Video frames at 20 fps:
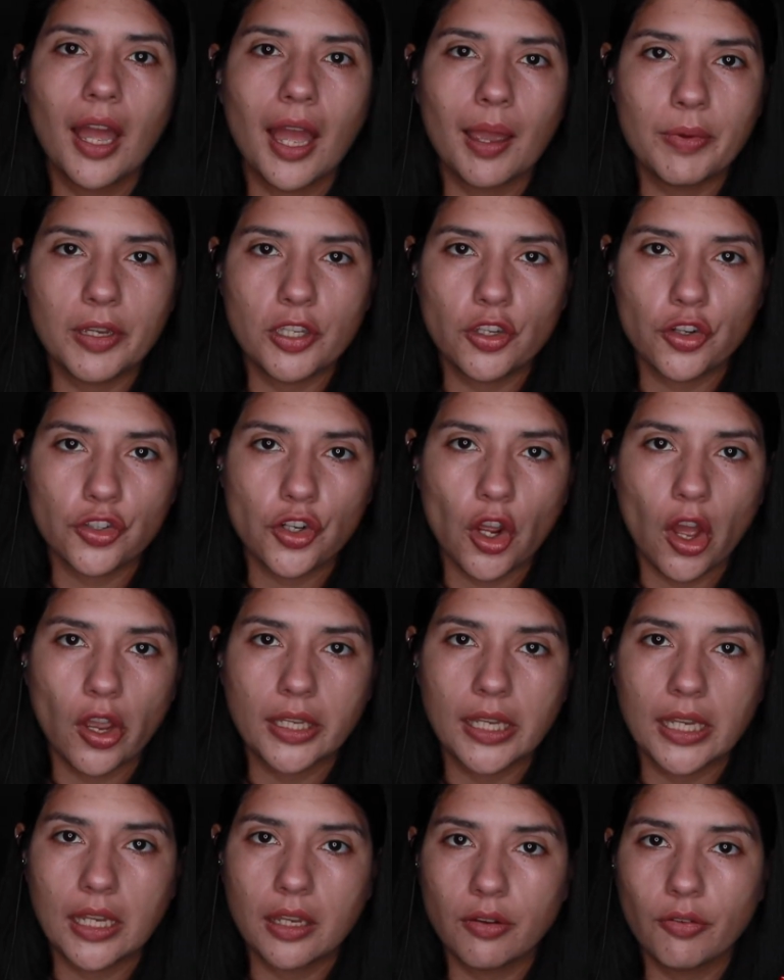I mean, you're
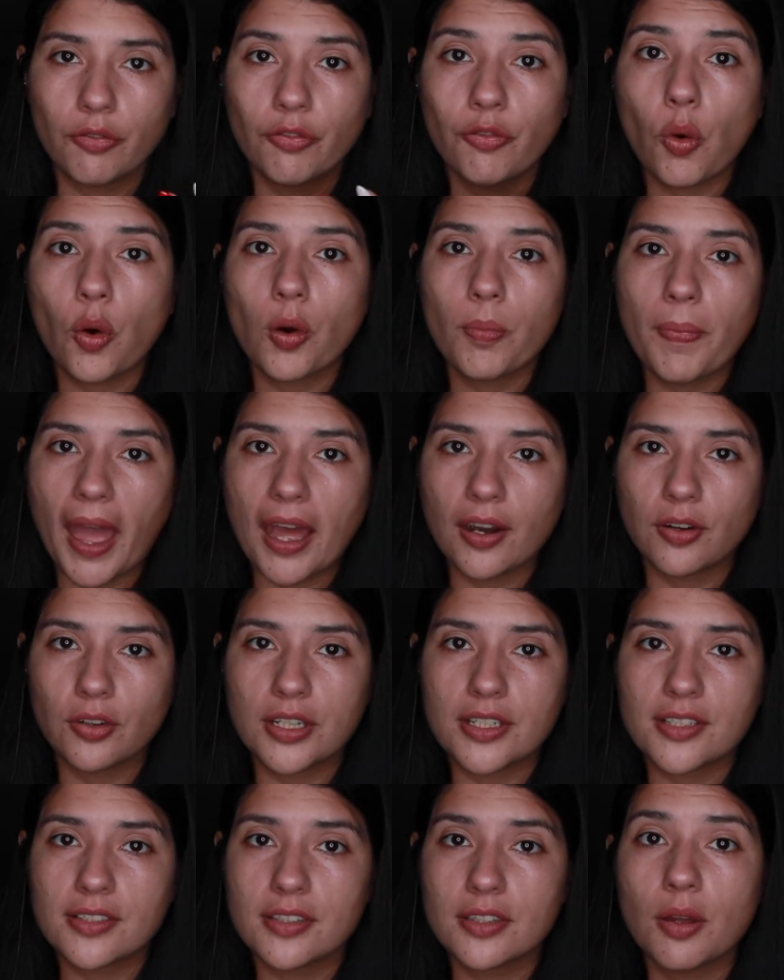talking 4
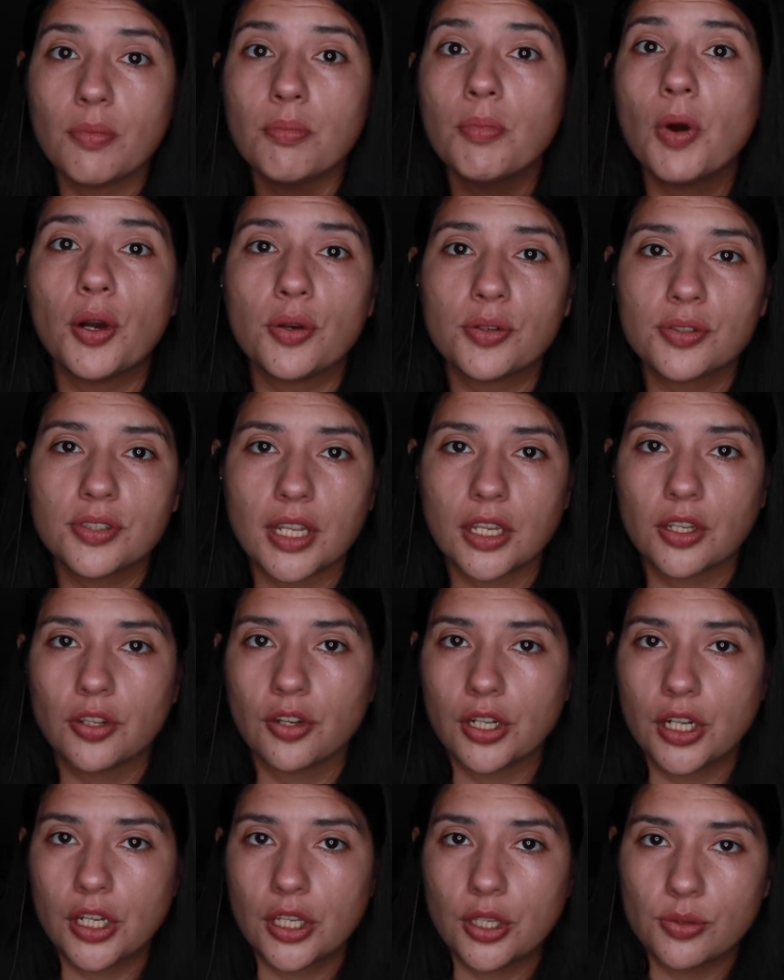batteries, the most that
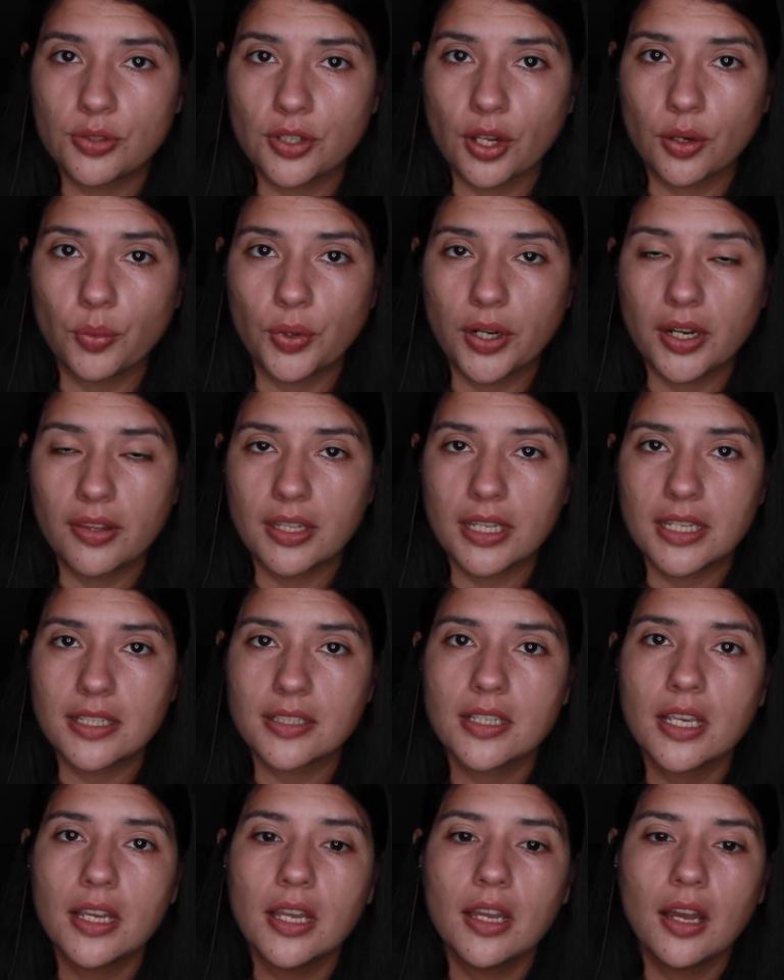you're going to use on one of
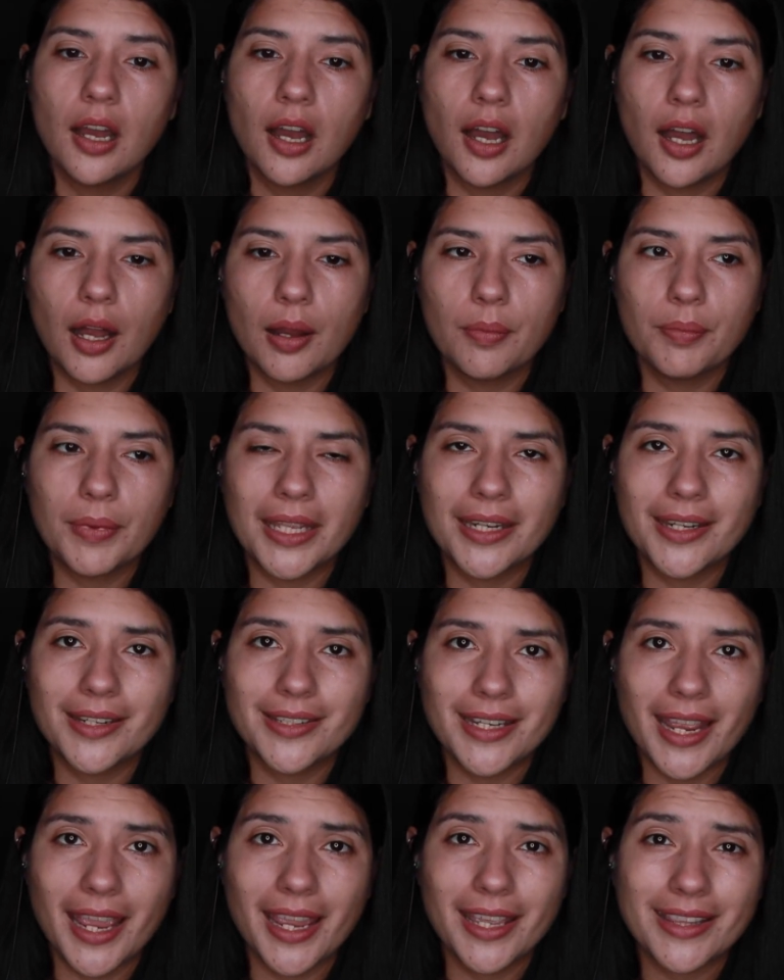these in a
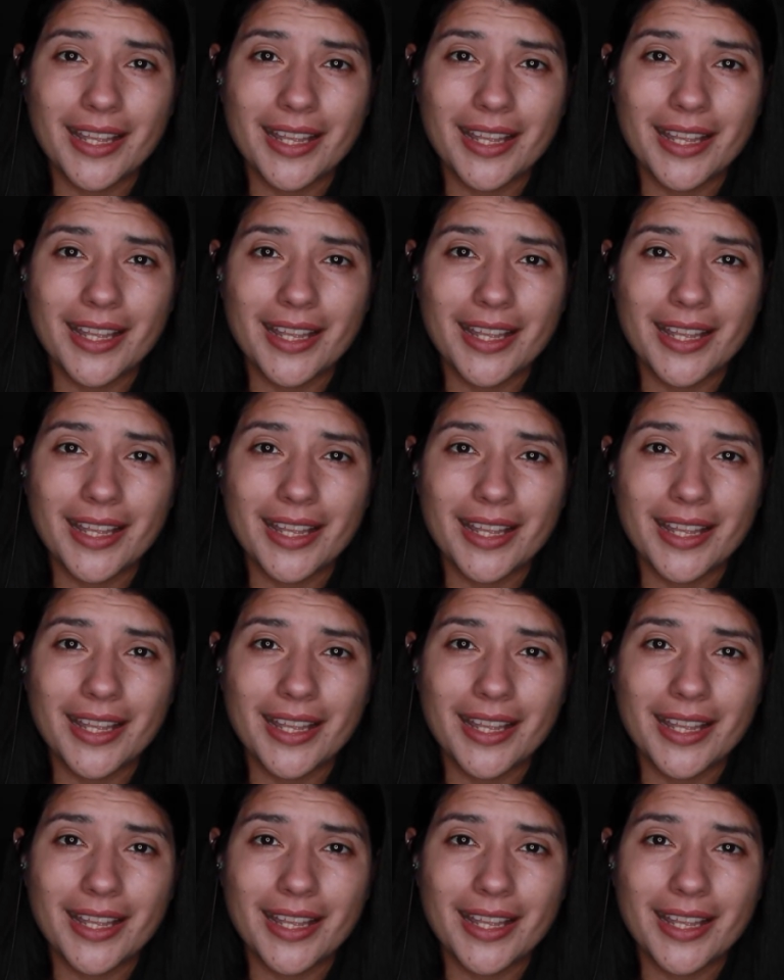day.